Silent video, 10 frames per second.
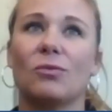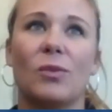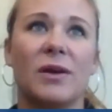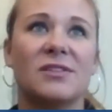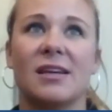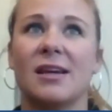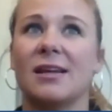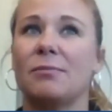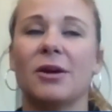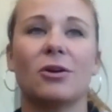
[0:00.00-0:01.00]
We've
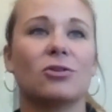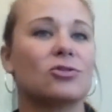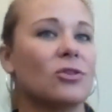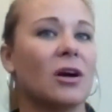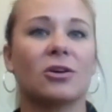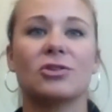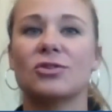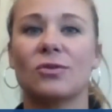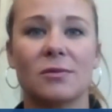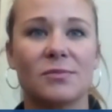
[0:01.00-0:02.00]
seen bigger, stronger
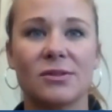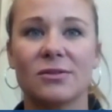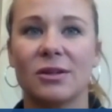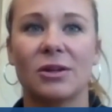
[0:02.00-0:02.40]
storms, you